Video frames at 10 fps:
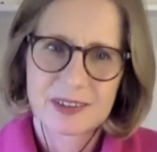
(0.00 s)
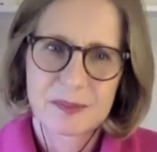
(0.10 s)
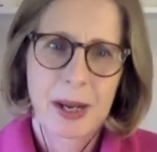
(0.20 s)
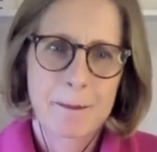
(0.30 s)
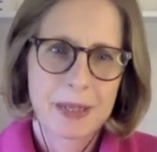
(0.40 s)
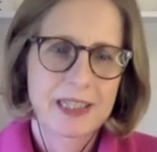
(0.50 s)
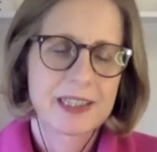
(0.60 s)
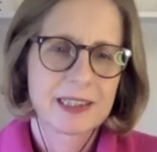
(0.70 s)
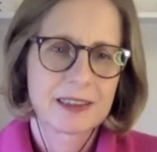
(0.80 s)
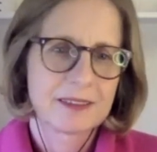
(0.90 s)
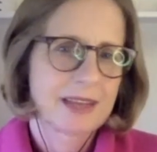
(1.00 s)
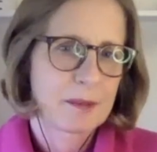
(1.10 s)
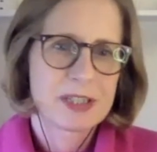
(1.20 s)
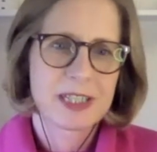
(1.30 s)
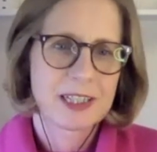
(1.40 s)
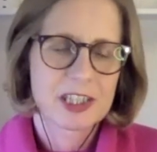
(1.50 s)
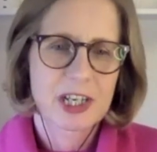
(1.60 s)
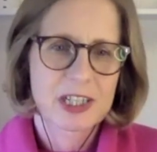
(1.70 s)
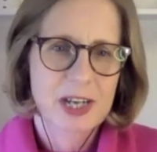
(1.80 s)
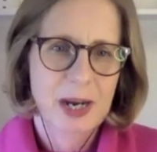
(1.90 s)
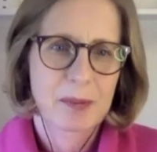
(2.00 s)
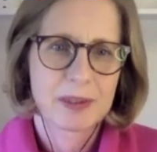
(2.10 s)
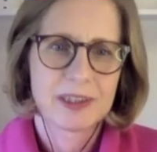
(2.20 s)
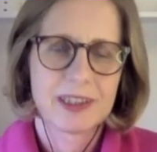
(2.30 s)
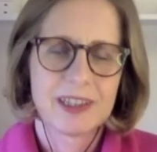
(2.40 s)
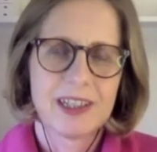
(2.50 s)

about making that particular change happen.